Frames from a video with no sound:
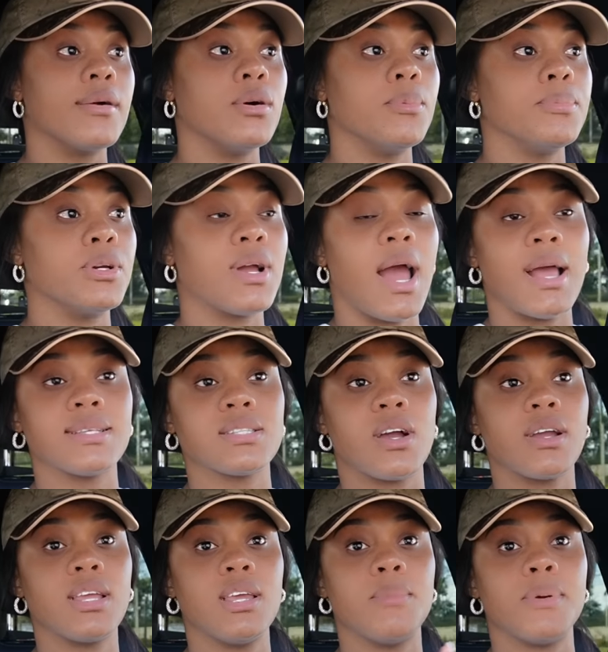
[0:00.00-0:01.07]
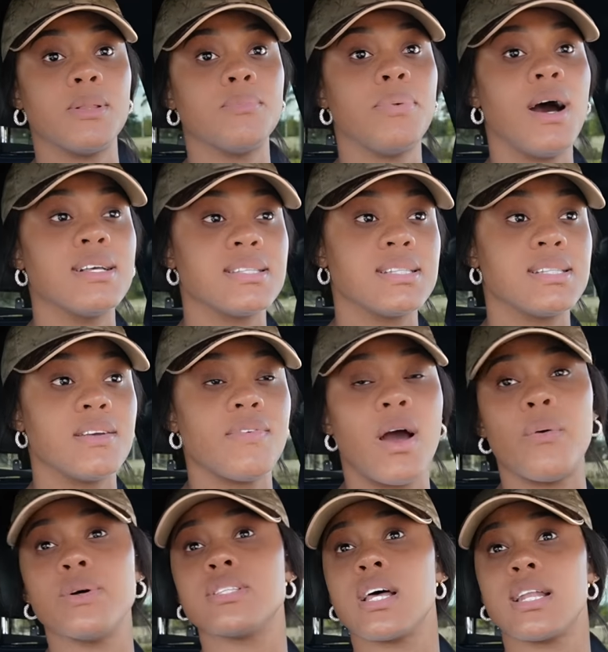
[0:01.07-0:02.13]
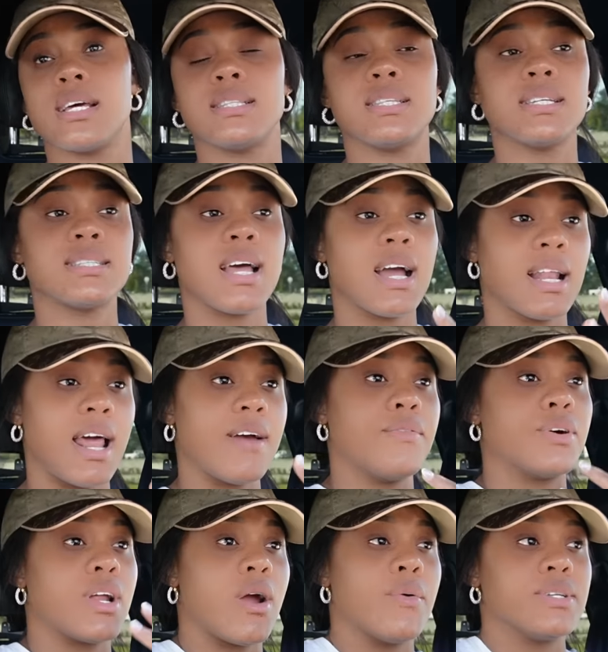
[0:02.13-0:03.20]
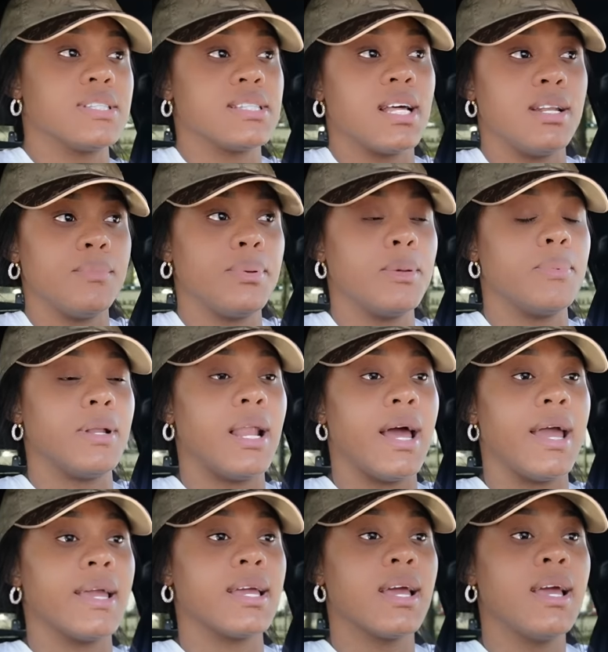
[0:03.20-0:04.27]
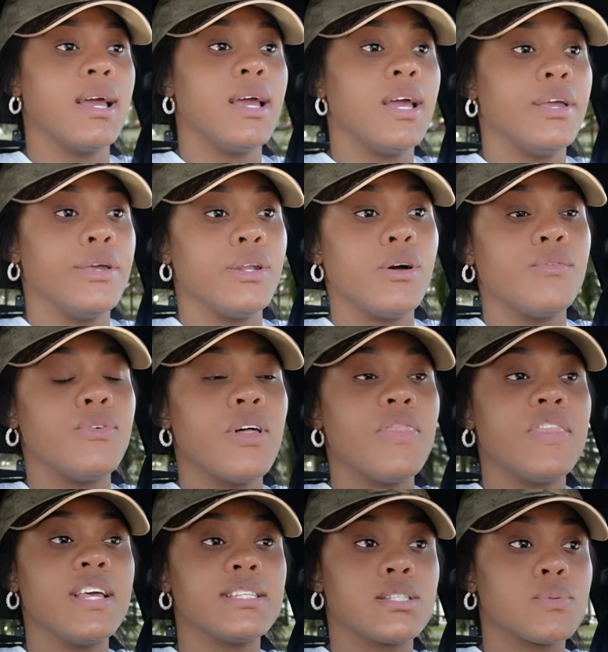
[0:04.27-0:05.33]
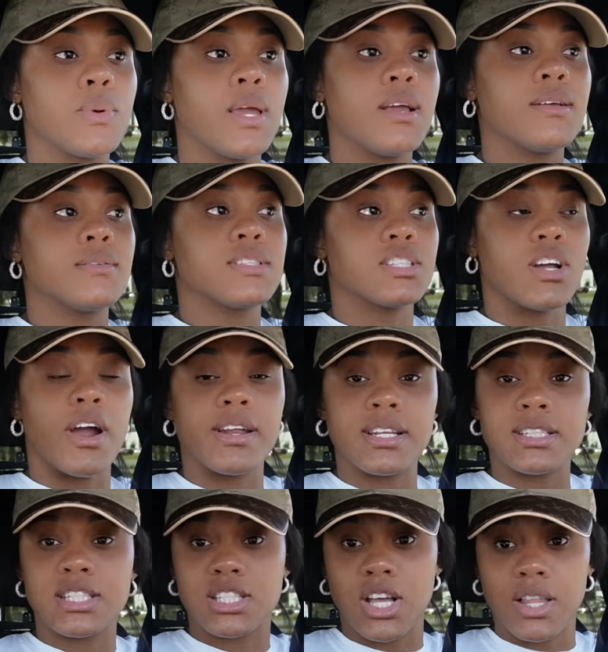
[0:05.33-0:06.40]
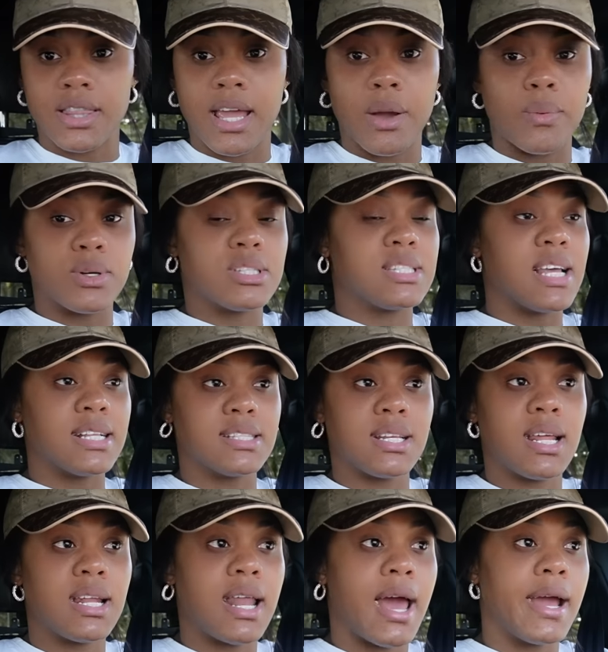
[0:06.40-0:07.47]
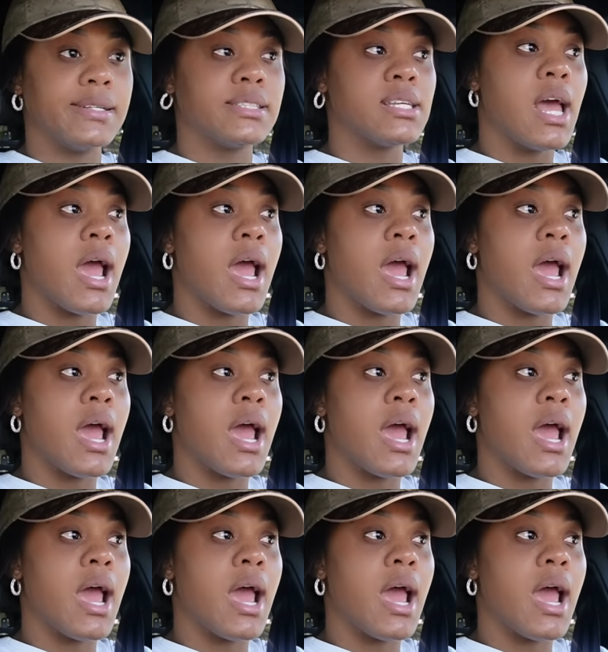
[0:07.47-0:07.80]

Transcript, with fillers: Hope you guys are keeping positive. I was on a TikTok live where I was telling people like, you know, for this week, starting Sunday was Saturday night.